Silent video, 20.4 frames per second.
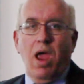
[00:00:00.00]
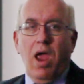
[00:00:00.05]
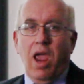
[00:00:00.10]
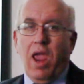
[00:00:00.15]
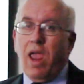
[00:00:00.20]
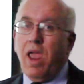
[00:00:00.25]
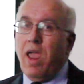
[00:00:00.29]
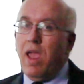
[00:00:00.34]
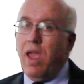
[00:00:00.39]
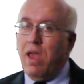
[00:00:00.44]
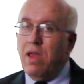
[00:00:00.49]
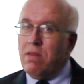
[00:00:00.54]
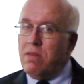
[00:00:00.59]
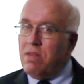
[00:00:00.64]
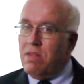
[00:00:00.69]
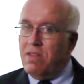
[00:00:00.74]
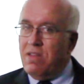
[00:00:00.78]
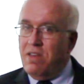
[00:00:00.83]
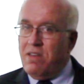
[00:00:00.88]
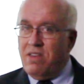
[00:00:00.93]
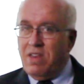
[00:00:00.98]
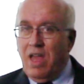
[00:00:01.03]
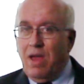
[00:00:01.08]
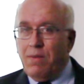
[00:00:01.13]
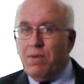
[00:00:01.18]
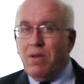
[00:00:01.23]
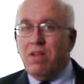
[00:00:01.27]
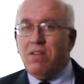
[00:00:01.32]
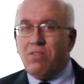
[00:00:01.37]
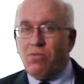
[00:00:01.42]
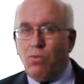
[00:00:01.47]
And the
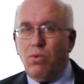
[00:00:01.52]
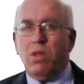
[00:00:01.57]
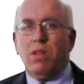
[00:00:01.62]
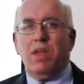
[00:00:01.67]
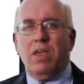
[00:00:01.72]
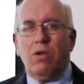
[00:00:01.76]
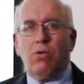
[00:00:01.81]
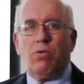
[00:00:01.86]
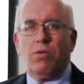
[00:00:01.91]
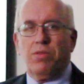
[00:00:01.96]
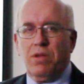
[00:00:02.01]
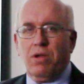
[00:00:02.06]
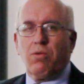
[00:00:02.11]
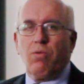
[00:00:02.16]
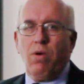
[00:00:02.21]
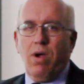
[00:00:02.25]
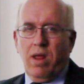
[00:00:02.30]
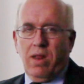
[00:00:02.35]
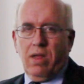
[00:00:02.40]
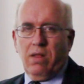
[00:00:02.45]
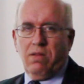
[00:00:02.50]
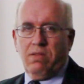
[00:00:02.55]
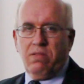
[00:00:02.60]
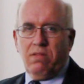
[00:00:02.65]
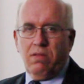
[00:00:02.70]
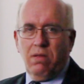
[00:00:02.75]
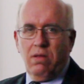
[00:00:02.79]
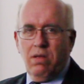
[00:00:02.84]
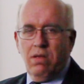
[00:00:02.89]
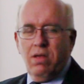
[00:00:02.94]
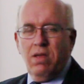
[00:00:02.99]
debits will equal the credits.
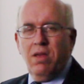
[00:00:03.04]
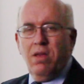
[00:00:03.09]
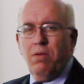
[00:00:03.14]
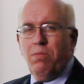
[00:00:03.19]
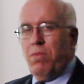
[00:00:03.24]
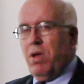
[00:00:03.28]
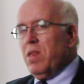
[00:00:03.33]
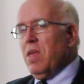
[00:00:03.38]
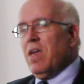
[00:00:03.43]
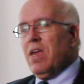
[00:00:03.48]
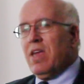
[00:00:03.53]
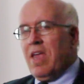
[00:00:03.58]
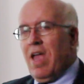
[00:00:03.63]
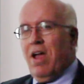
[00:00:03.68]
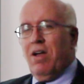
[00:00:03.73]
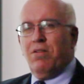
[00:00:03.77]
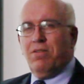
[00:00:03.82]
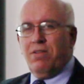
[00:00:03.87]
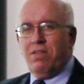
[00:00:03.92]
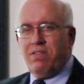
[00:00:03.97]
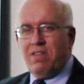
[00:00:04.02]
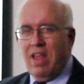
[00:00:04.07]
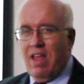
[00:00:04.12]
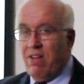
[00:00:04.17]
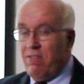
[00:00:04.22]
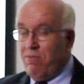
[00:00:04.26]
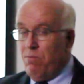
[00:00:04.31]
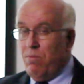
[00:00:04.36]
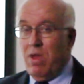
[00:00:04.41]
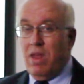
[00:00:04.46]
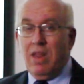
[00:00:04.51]
Many accountants
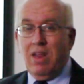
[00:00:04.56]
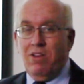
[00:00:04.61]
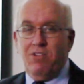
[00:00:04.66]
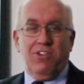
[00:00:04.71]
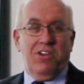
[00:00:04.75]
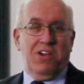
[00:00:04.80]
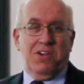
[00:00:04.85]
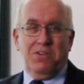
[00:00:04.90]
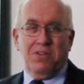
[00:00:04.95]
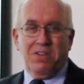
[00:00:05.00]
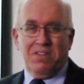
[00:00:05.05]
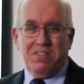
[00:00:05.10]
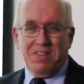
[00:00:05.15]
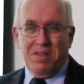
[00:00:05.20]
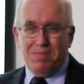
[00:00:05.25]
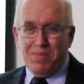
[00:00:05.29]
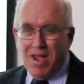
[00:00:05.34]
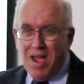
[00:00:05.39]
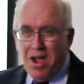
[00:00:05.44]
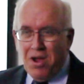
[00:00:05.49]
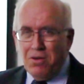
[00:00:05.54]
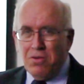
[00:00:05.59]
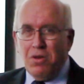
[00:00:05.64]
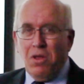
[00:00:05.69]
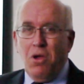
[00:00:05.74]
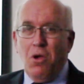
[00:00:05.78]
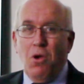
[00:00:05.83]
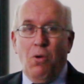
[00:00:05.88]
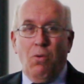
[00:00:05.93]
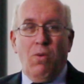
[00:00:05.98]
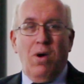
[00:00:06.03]
have many jokes about
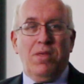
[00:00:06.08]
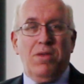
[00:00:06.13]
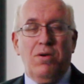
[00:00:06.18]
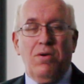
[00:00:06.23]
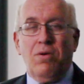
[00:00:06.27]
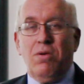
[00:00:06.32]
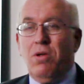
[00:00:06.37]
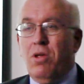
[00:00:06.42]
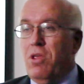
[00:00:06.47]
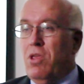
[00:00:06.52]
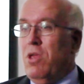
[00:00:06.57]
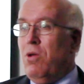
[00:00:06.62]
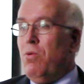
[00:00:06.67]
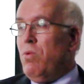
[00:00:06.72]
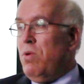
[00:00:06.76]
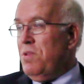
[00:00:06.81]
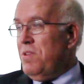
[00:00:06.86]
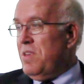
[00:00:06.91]
whether you will